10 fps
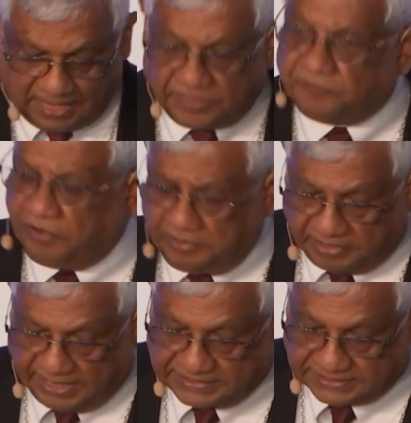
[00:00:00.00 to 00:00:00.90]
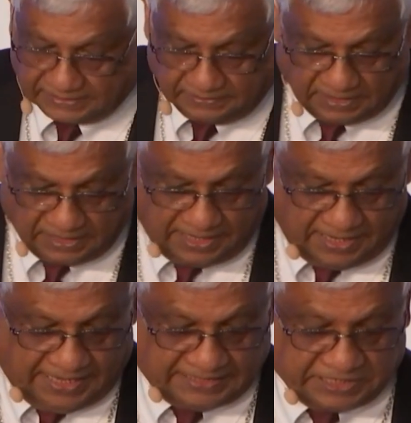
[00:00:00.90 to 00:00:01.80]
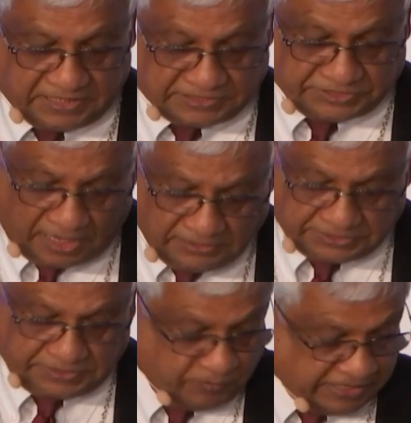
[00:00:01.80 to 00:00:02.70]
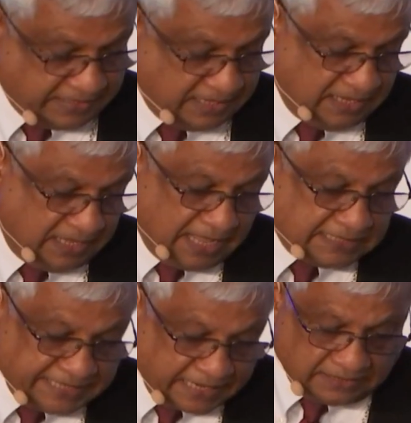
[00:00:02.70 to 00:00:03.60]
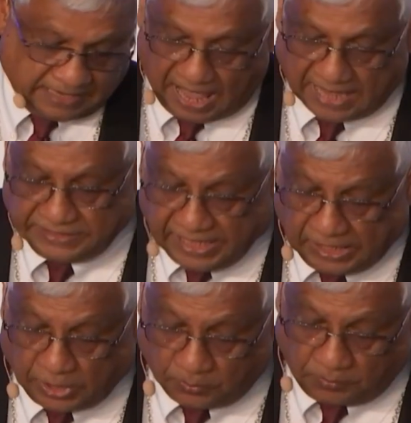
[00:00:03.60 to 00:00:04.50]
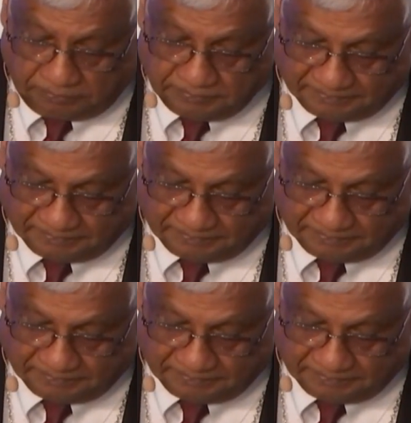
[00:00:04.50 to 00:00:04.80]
the Federation is in conjunction with St. Angelo